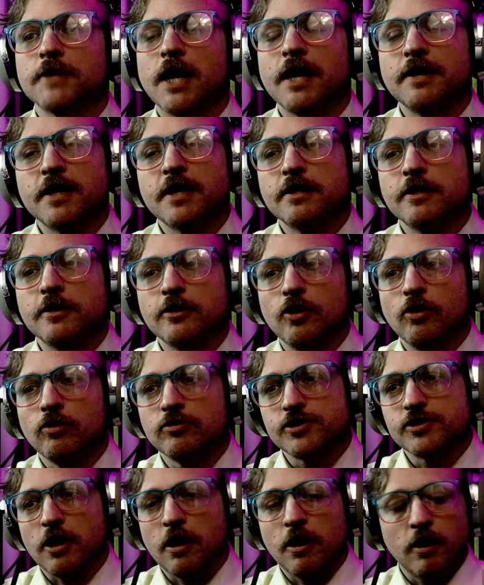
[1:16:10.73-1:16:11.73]
I think that
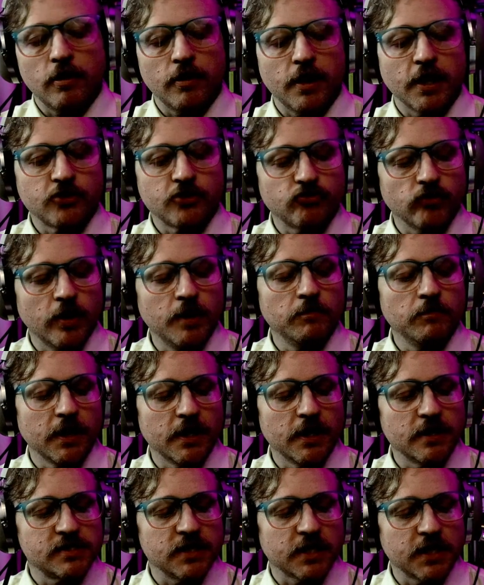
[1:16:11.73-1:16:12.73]
those are
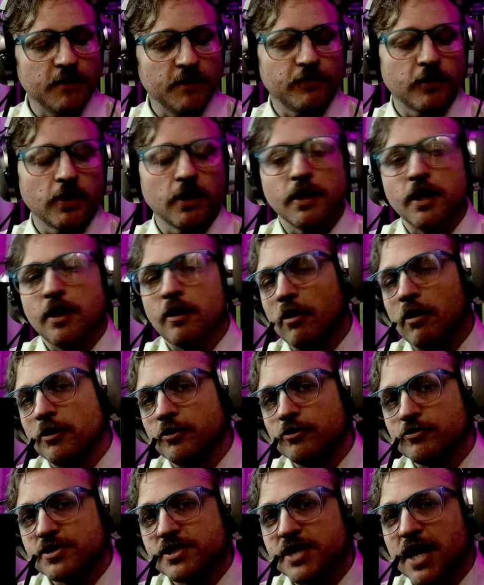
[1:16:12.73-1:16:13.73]
extremely significant in our
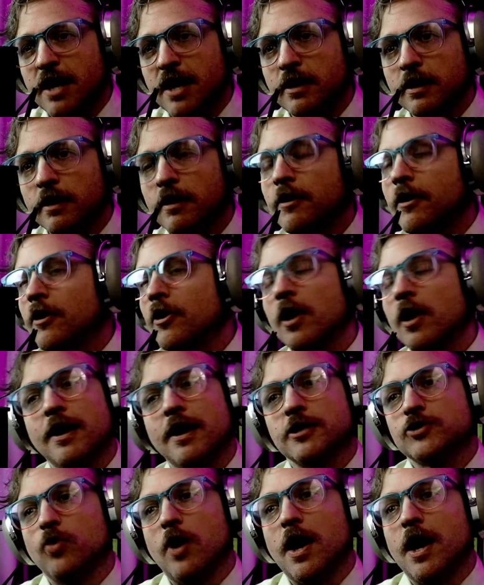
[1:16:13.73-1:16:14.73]
understanding. And
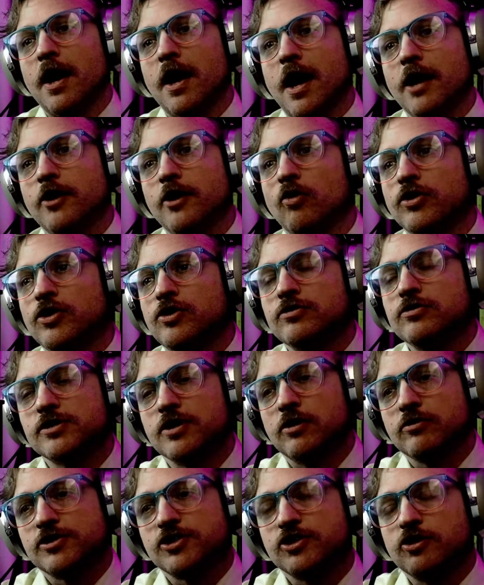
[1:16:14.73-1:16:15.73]
that's why I don't use
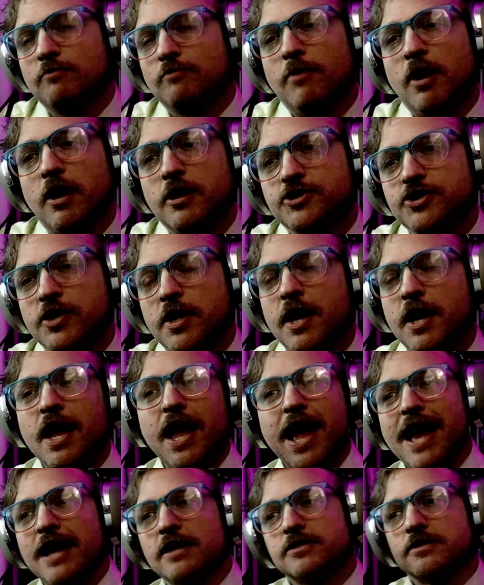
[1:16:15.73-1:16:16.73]
those so much
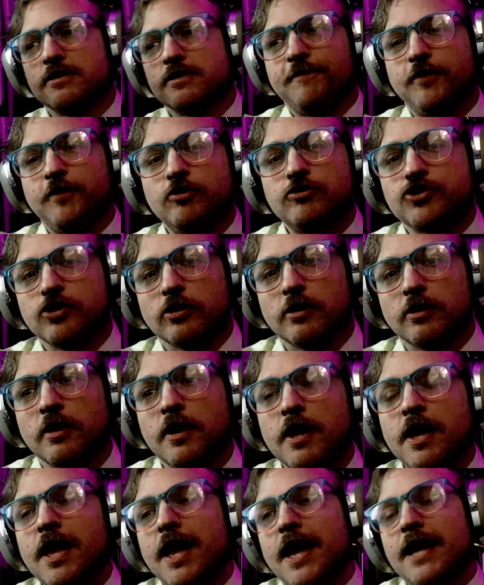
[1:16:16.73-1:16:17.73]
as the future
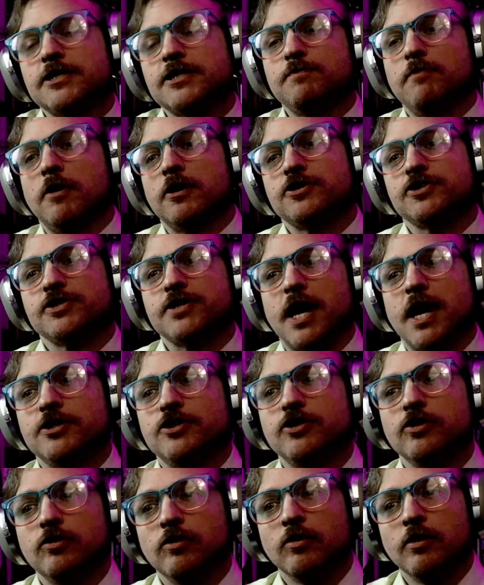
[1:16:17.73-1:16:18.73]
as much as I
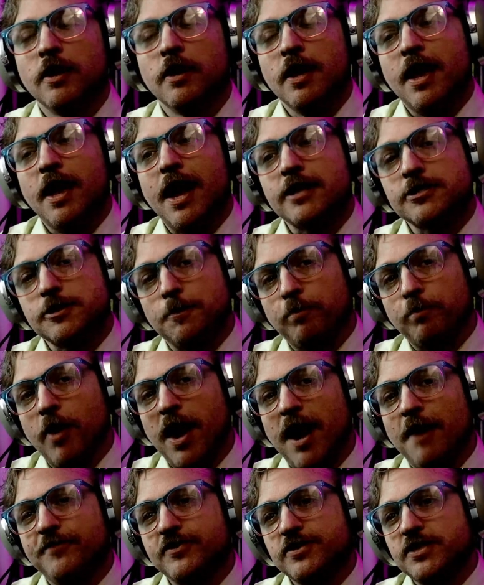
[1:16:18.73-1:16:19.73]
do as a
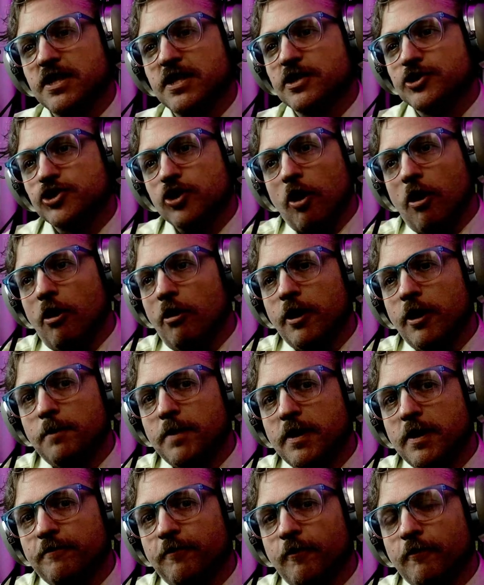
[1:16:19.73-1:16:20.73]
prophecy that's already
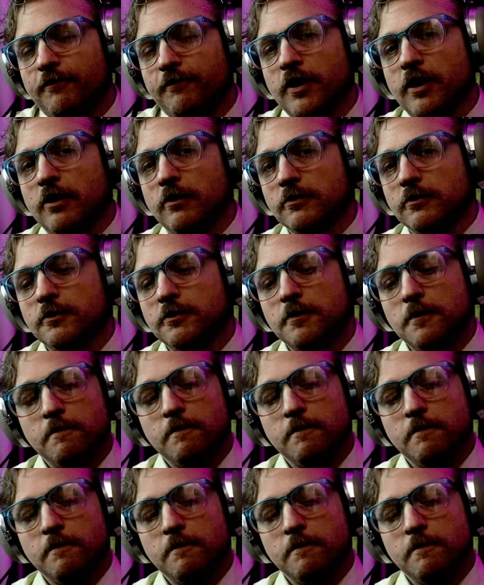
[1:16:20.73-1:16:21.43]
been fulfilled.